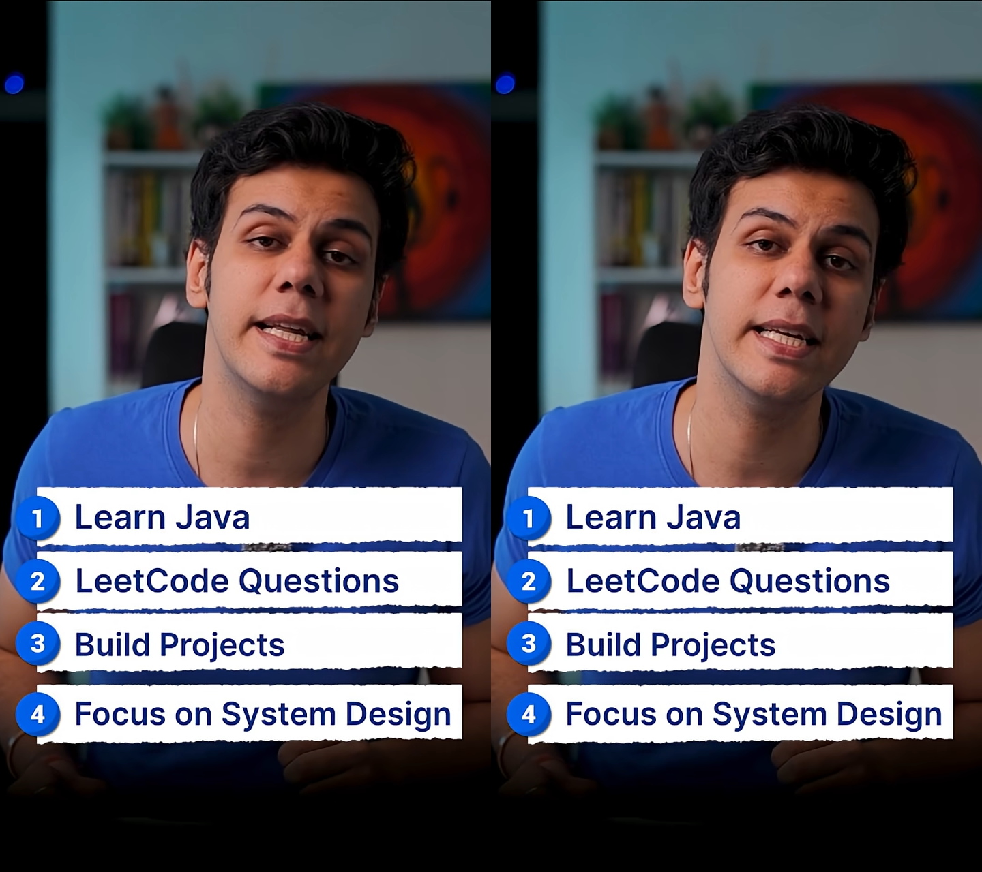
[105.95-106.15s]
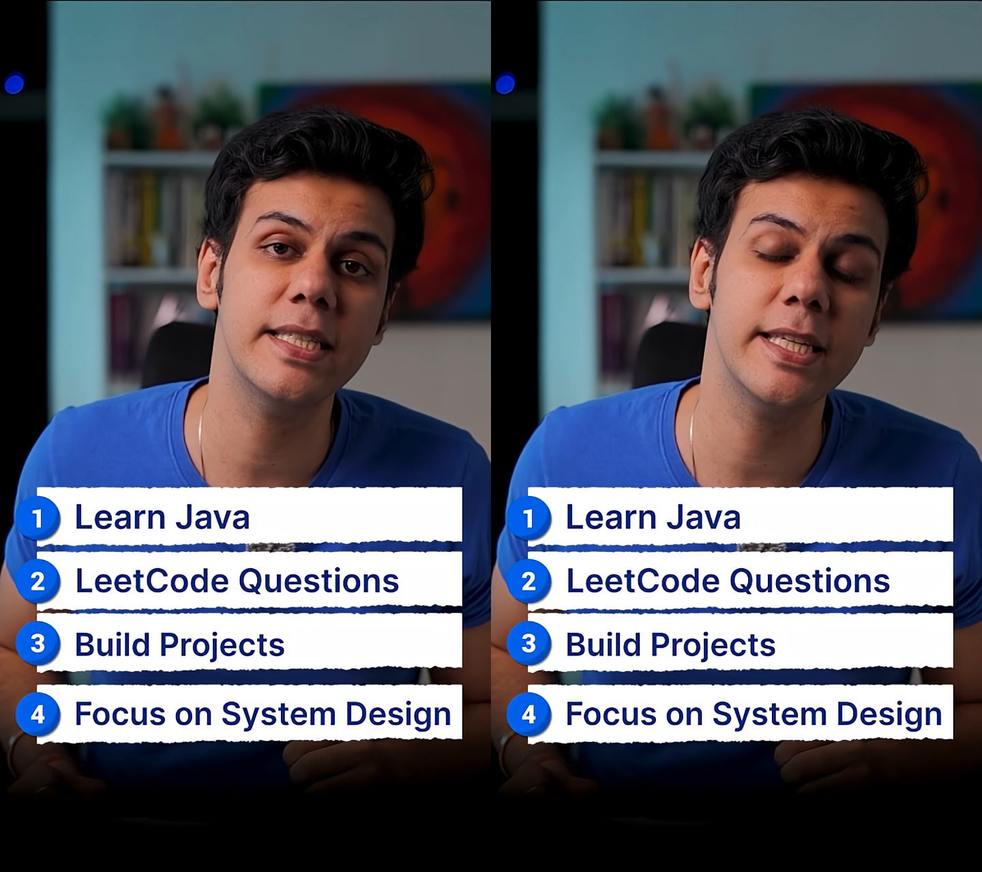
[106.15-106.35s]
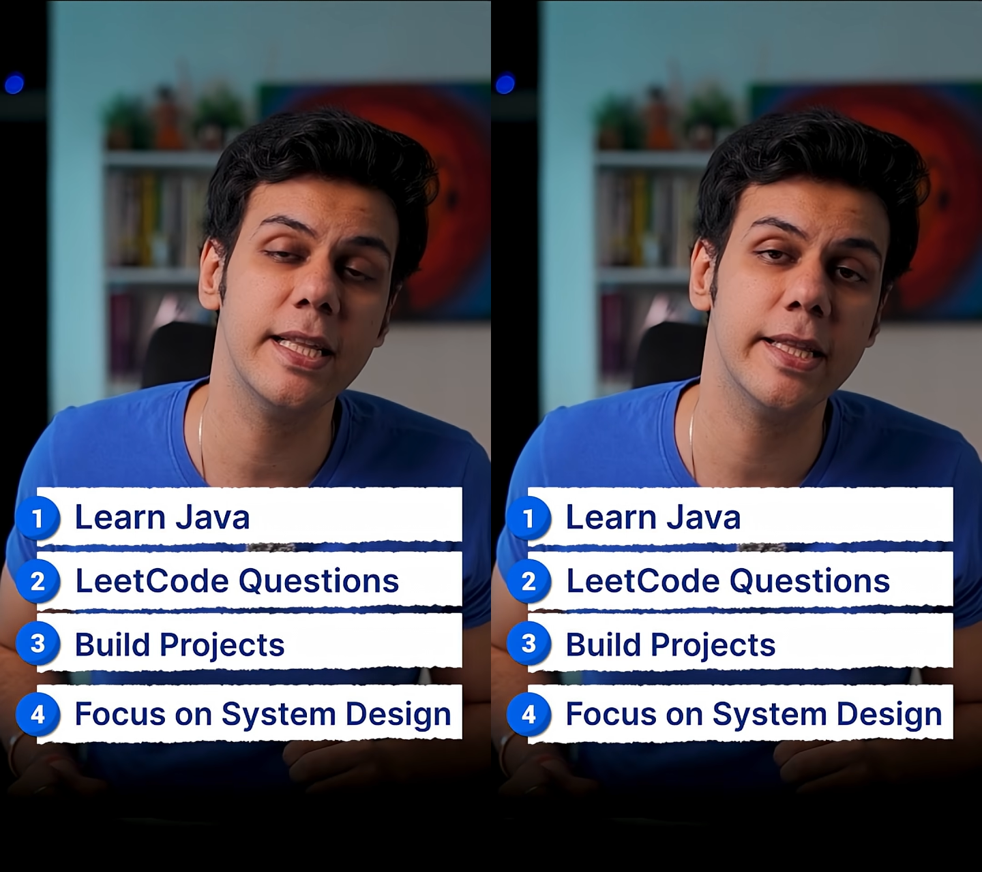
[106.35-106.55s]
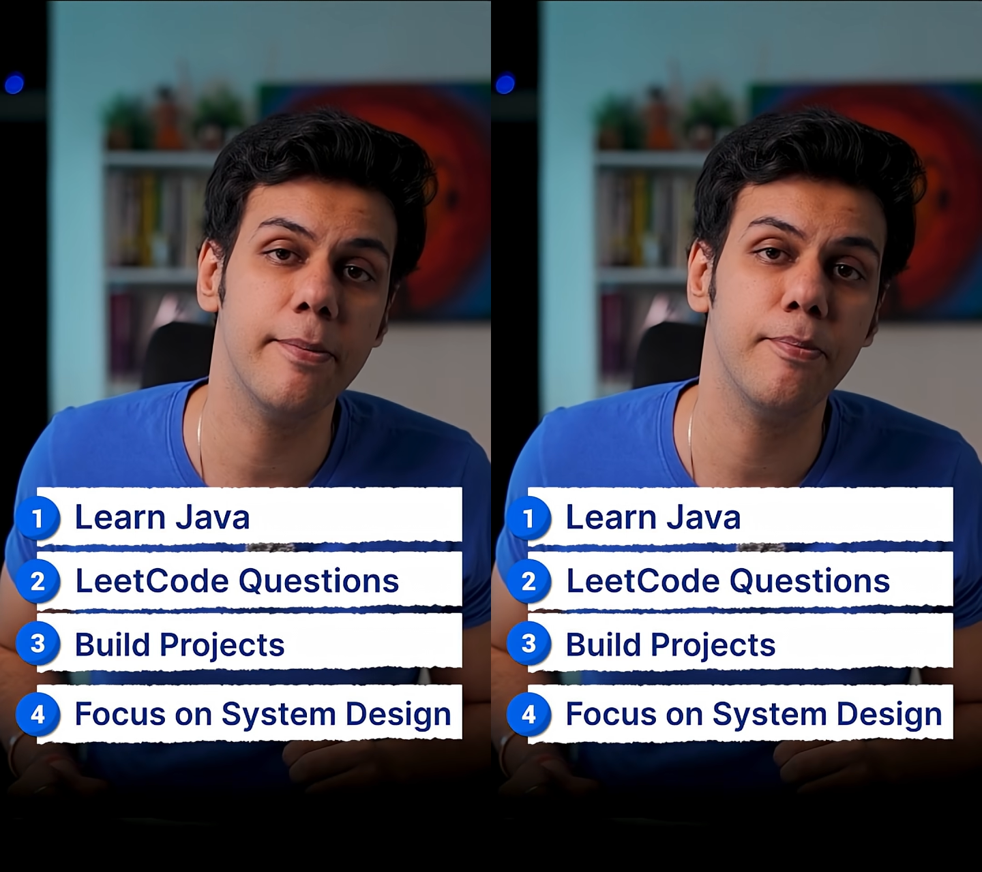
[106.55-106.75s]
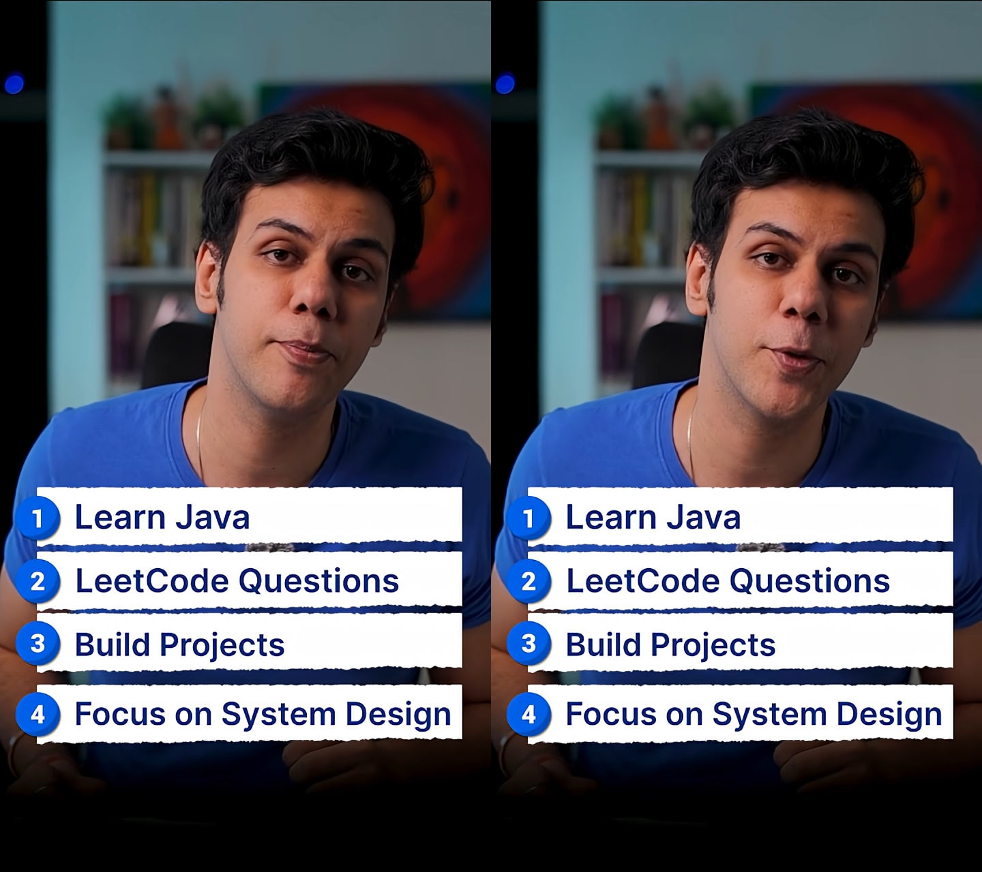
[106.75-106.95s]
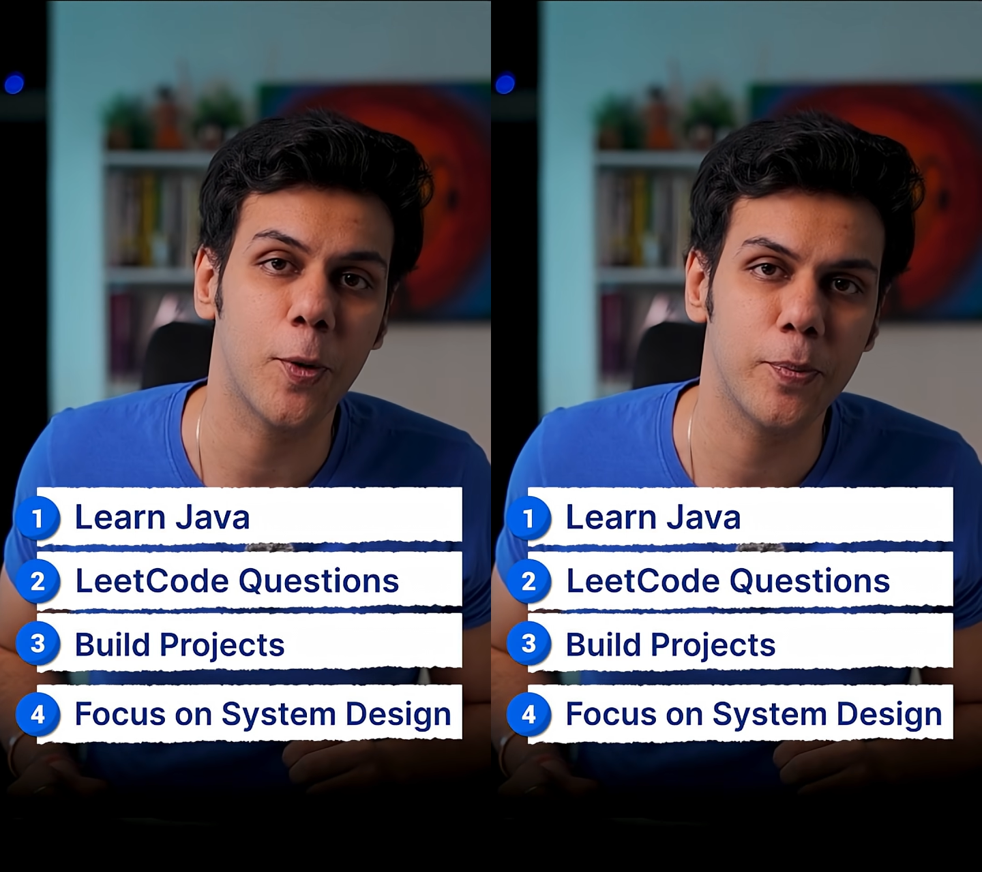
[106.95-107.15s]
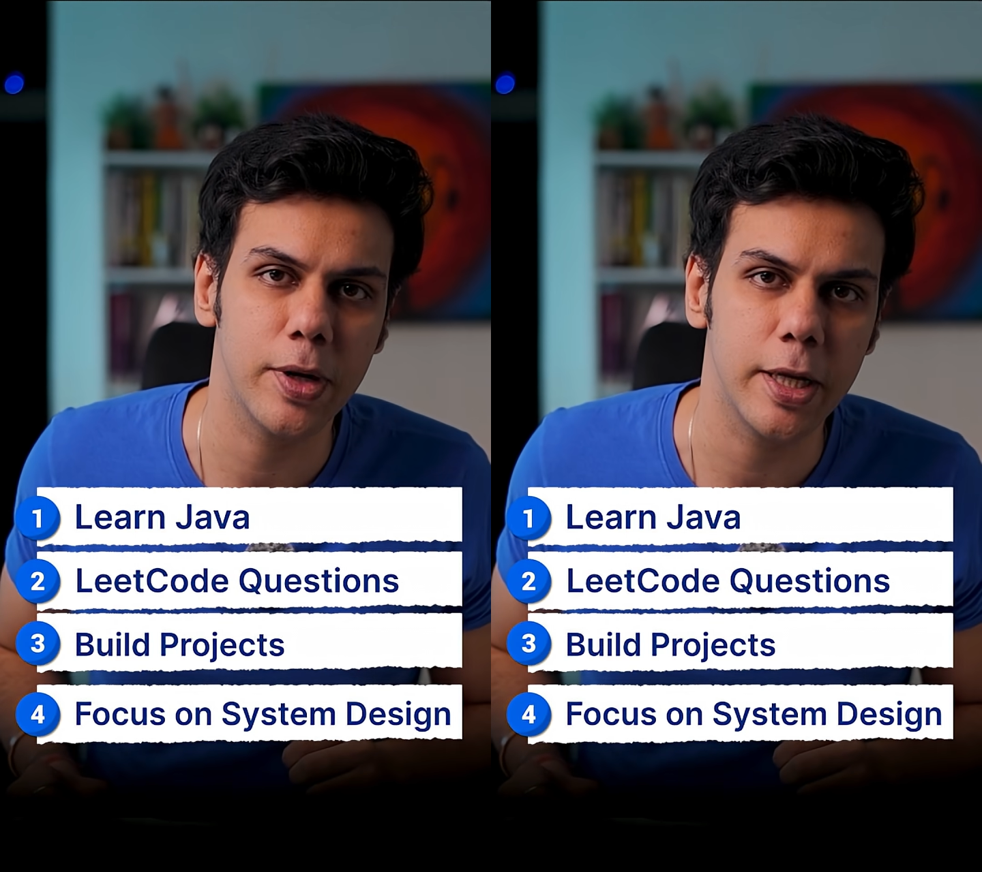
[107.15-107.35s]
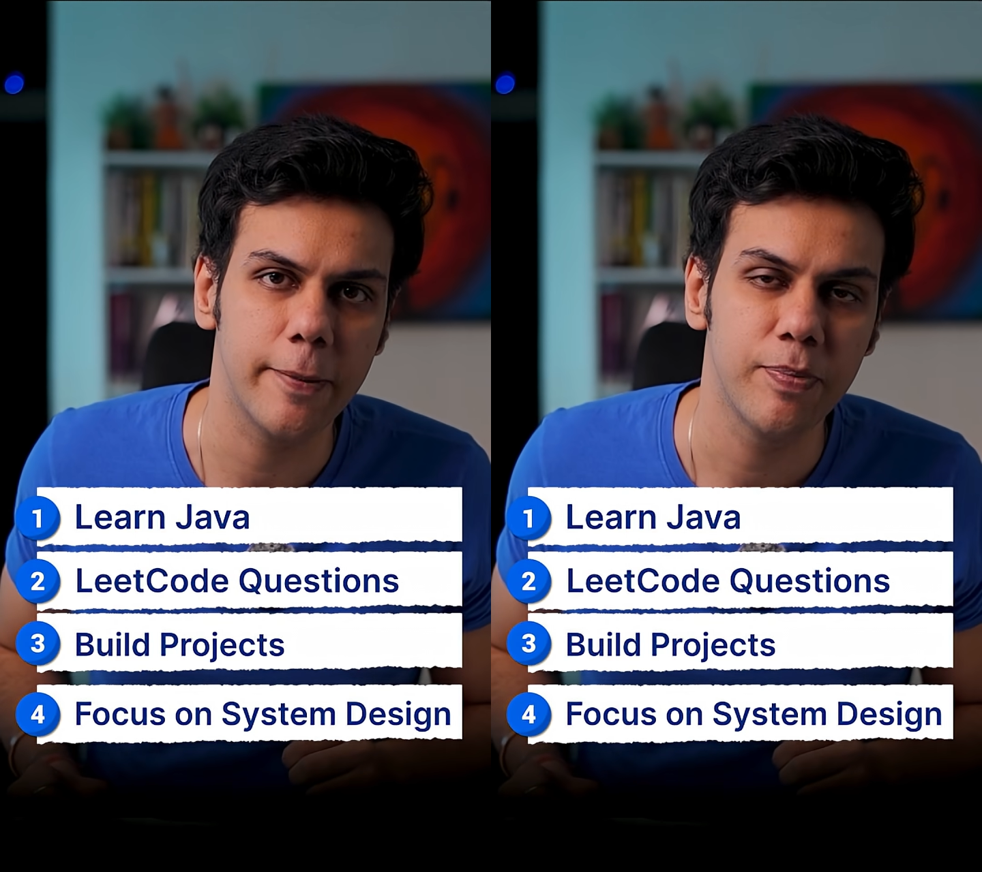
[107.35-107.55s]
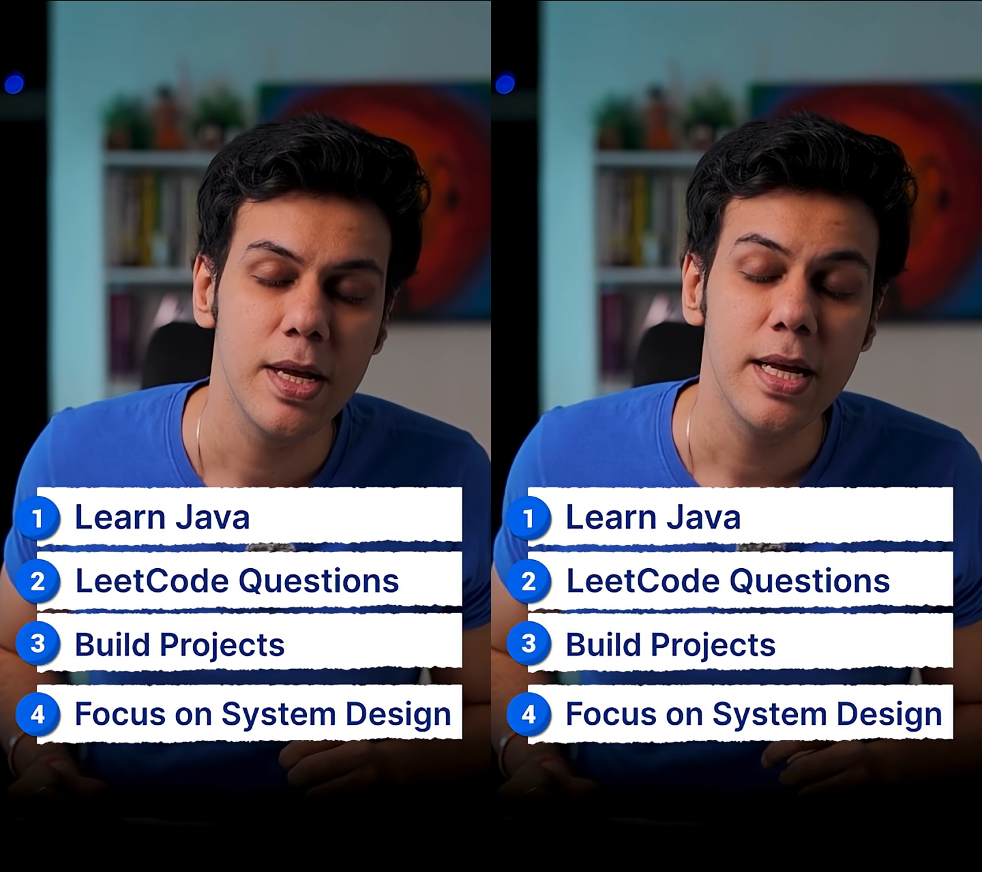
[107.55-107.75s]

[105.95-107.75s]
testing them properly.